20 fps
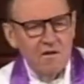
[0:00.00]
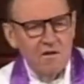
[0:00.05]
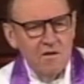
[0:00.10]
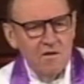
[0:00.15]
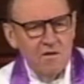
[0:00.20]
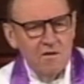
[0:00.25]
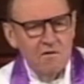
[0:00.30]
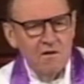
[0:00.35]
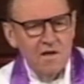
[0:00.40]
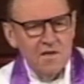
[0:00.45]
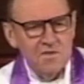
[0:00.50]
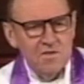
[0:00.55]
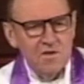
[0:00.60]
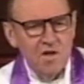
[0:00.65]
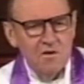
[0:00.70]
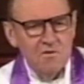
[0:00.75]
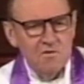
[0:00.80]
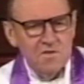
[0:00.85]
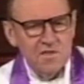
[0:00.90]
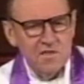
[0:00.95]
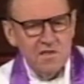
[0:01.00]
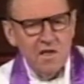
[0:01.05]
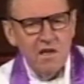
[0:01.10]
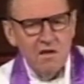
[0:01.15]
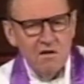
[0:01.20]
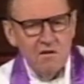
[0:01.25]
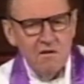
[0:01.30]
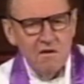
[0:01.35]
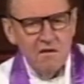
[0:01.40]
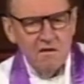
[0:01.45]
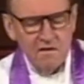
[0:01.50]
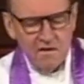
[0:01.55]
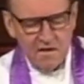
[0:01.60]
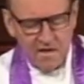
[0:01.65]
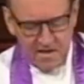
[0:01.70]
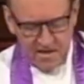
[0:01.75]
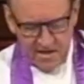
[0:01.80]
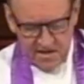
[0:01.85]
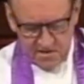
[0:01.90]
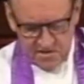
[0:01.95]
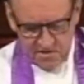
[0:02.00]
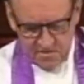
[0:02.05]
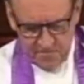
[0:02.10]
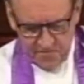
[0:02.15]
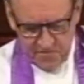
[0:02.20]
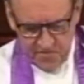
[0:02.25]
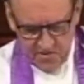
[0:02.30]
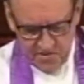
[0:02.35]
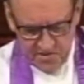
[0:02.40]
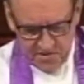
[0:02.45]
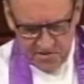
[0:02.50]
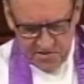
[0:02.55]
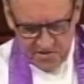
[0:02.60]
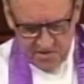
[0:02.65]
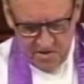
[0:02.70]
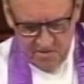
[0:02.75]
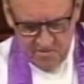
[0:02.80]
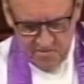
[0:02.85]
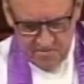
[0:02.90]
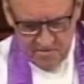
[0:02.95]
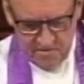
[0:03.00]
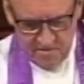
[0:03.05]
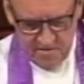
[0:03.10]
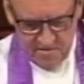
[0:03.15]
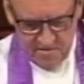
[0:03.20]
who has no sin cast the first stone.